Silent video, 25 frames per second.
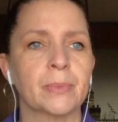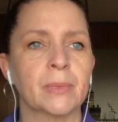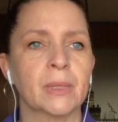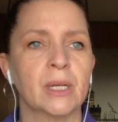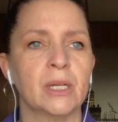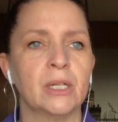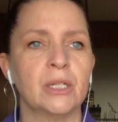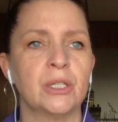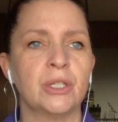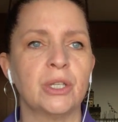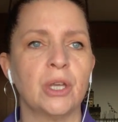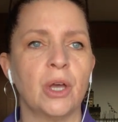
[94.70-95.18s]

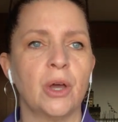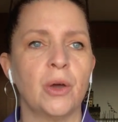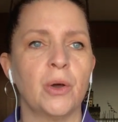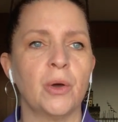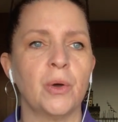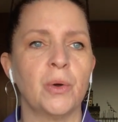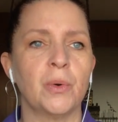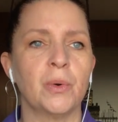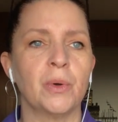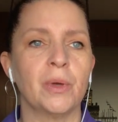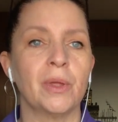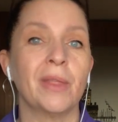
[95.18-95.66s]

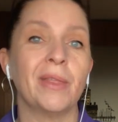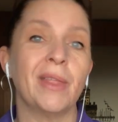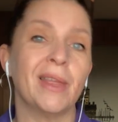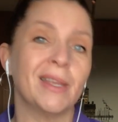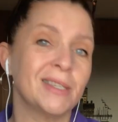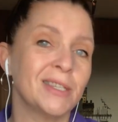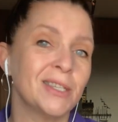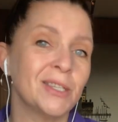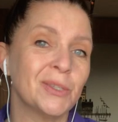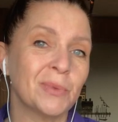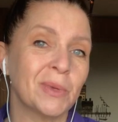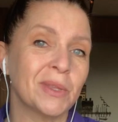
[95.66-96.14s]
so this
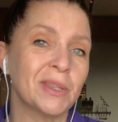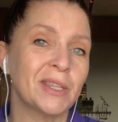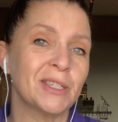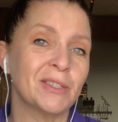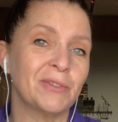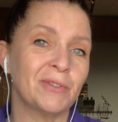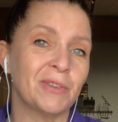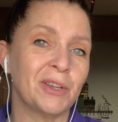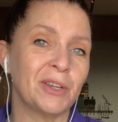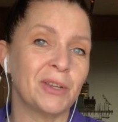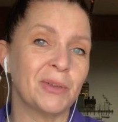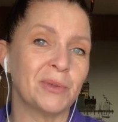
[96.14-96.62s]
is what this
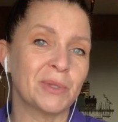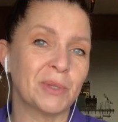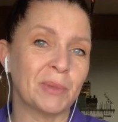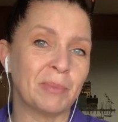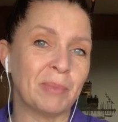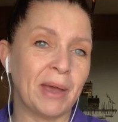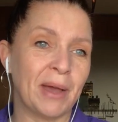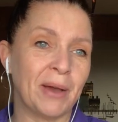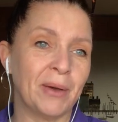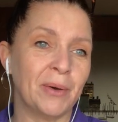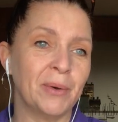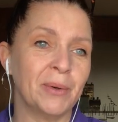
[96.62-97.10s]
video is
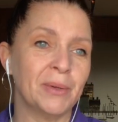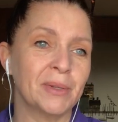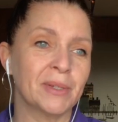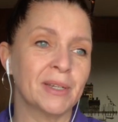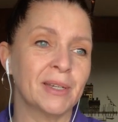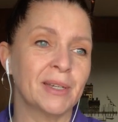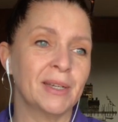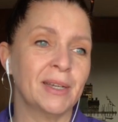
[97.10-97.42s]
about.